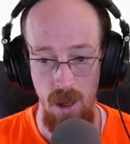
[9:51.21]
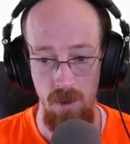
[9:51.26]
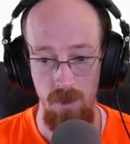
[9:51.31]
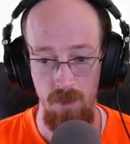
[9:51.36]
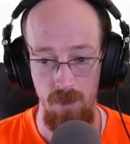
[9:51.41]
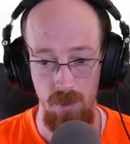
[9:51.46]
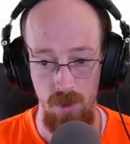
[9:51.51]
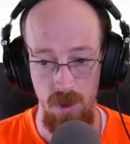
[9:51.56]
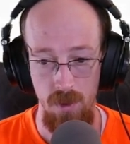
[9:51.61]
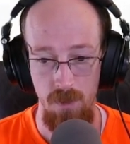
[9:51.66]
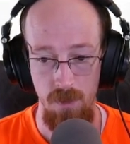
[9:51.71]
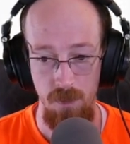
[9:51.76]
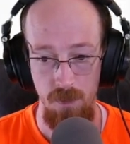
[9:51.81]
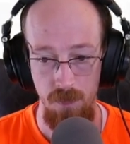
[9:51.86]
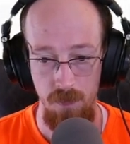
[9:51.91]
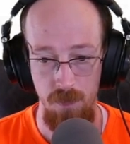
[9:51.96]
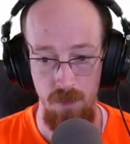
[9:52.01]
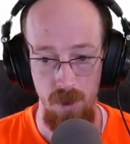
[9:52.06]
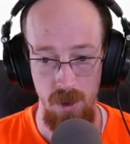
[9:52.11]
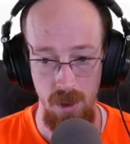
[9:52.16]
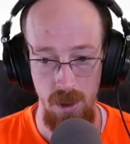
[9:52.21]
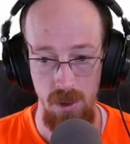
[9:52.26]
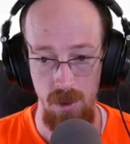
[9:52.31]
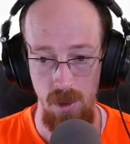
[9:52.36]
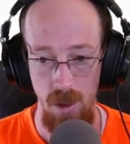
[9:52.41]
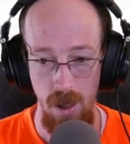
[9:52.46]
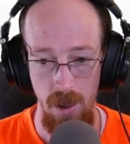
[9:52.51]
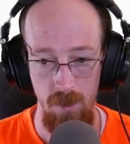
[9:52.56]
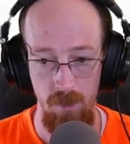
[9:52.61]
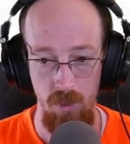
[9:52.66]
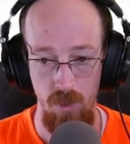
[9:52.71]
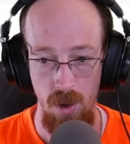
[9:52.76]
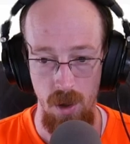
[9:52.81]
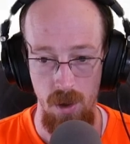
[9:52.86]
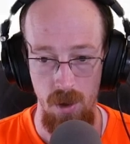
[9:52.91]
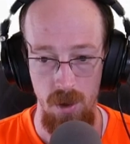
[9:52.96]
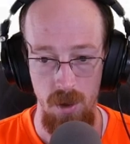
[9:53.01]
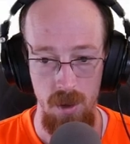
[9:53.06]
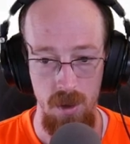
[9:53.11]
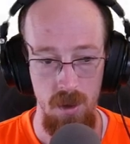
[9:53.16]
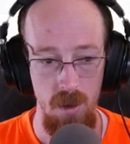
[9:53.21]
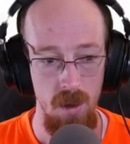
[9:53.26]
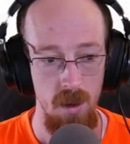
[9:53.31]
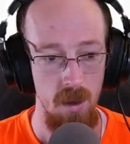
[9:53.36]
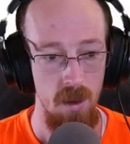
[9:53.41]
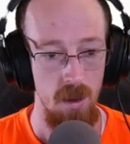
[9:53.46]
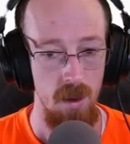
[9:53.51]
every friggin' library.